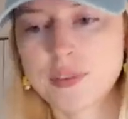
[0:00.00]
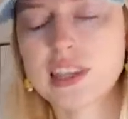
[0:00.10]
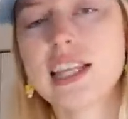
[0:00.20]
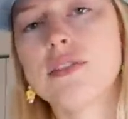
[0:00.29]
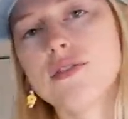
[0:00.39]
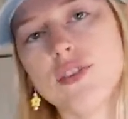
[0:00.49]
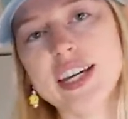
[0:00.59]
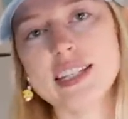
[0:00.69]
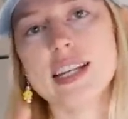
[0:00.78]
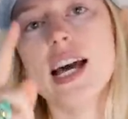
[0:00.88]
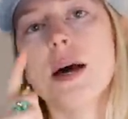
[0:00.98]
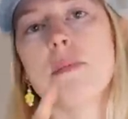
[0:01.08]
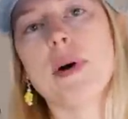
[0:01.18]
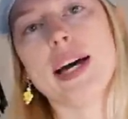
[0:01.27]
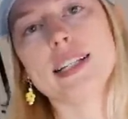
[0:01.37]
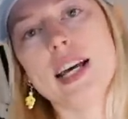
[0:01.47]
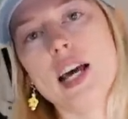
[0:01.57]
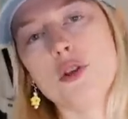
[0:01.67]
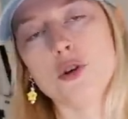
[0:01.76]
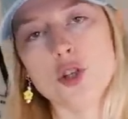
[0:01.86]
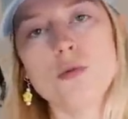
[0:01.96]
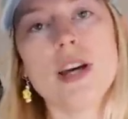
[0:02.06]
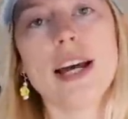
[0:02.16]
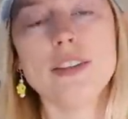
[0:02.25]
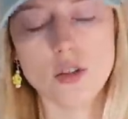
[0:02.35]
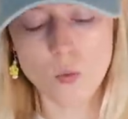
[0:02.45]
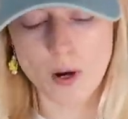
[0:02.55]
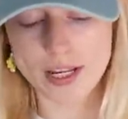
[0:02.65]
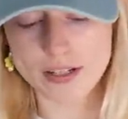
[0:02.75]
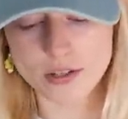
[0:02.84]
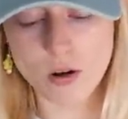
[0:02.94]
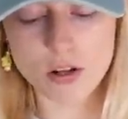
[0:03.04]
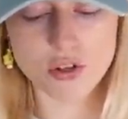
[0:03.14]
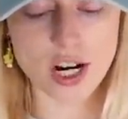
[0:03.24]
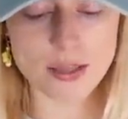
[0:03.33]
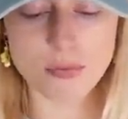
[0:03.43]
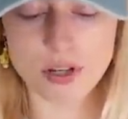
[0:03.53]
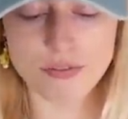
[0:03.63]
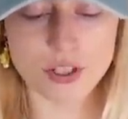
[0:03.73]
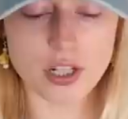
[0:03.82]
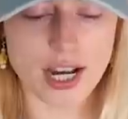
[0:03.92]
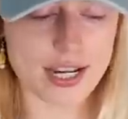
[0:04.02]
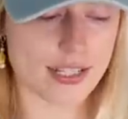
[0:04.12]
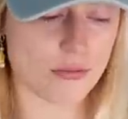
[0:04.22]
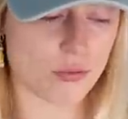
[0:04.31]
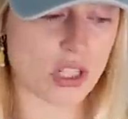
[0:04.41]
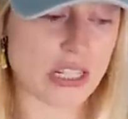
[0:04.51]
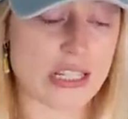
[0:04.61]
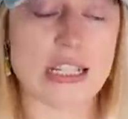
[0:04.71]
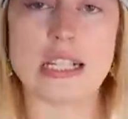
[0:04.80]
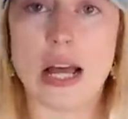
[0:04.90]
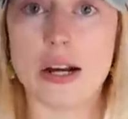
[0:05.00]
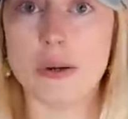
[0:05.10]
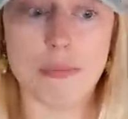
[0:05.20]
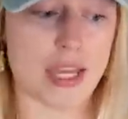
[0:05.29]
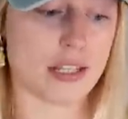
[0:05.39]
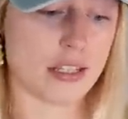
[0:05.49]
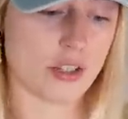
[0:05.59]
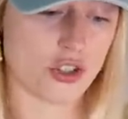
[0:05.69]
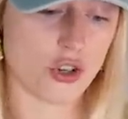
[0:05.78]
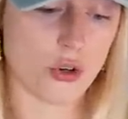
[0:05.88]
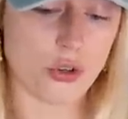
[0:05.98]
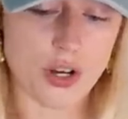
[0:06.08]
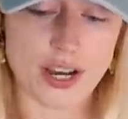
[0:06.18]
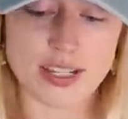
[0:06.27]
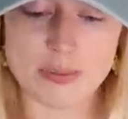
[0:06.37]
they fit but they're too tight in the waist. So I'll try them on for you guys and really suck them in to show you guys,